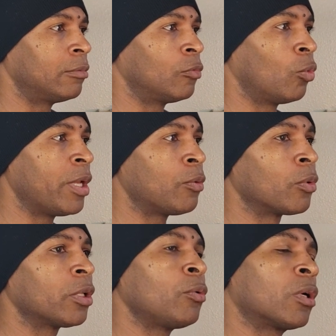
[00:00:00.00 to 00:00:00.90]
we
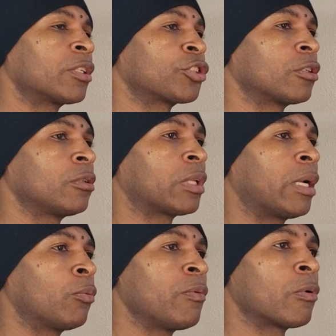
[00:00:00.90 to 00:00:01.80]
really wanted to show
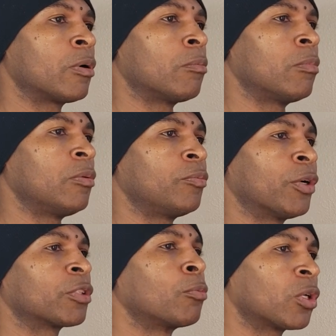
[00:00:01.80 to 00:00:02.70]
that
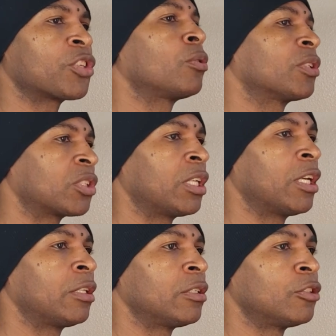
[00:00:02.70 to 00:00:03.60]
there was more to us
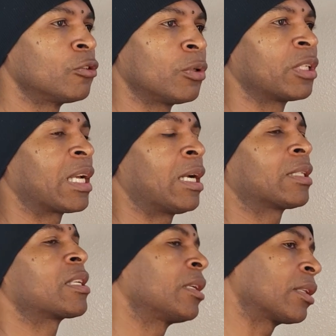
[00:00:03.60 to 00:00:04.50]
than doing
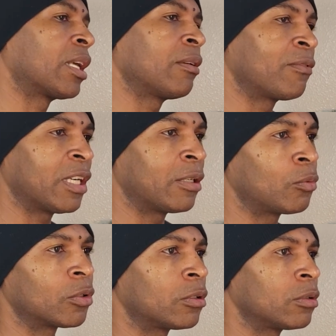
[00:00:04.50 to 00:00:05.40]
content like Von
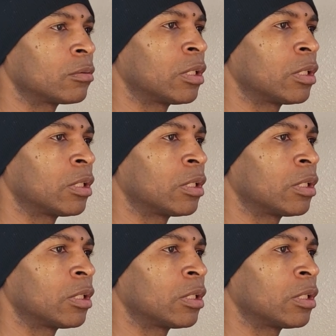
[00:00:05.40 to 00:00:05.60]
World.